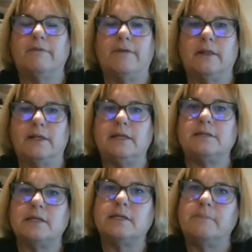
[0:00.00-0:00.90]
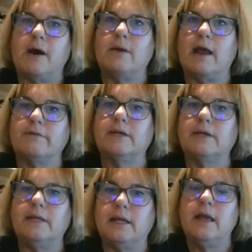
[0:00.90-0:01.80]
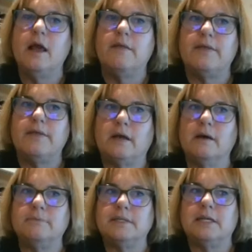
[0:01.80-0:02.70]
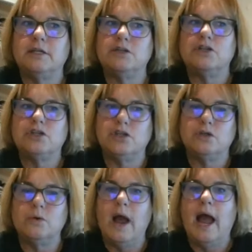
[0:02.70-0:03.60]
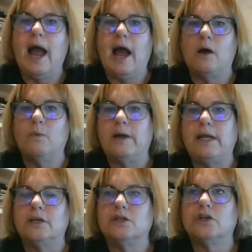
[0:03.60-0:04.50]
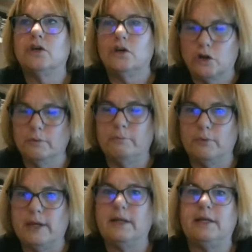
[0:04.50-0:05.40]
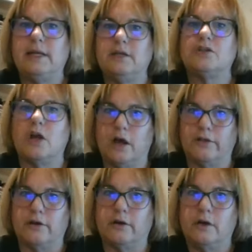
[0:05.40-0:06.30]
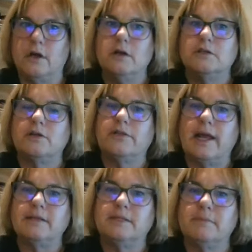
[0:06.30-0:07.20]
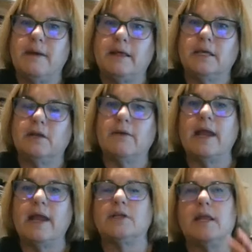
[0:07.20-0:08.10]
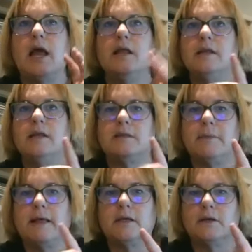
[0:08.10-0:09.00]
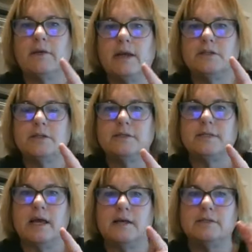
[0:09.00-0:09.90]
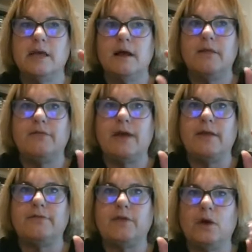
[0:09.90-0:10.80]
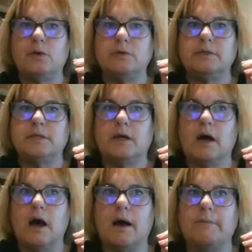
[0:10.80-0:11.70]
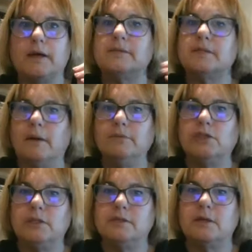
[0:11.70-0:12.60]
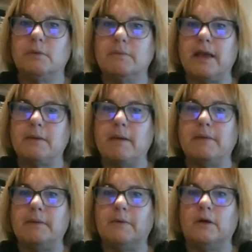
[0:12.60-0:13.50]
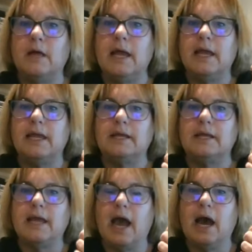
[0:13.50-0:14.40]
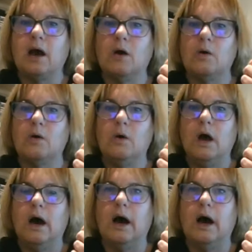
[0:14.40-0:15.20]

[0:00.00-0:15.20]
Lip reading: felonies. It's about everything that comes into how we interpret each other. So that's symbolic interaction. Now, symbolic interaction says that those assumptions that we make about people is how